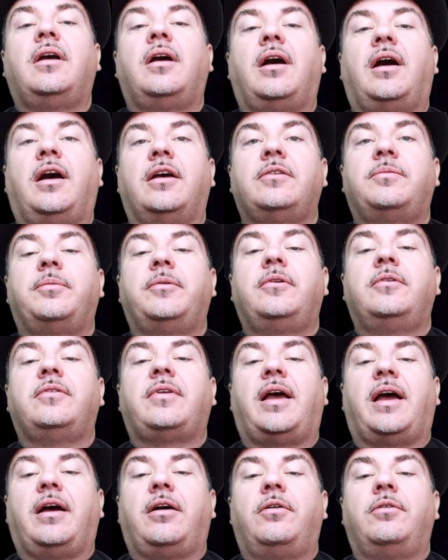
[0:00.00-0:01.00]
Hospitals
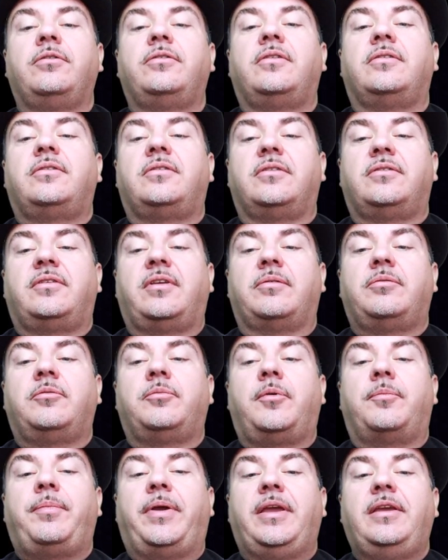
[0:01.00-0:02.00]
house
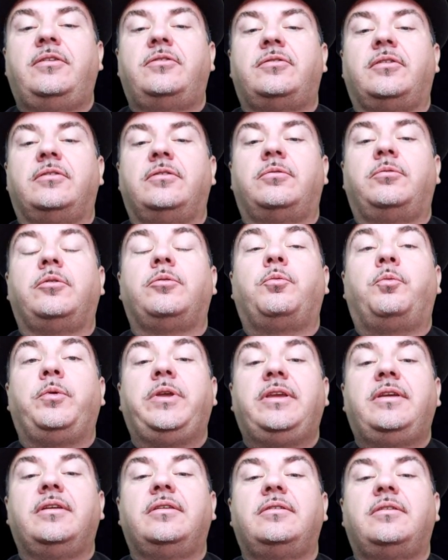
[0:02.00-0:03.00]
susceptible patients with
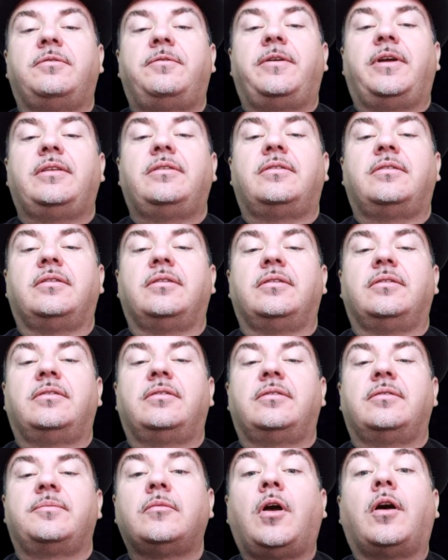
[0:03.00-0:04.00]
weakened defenses.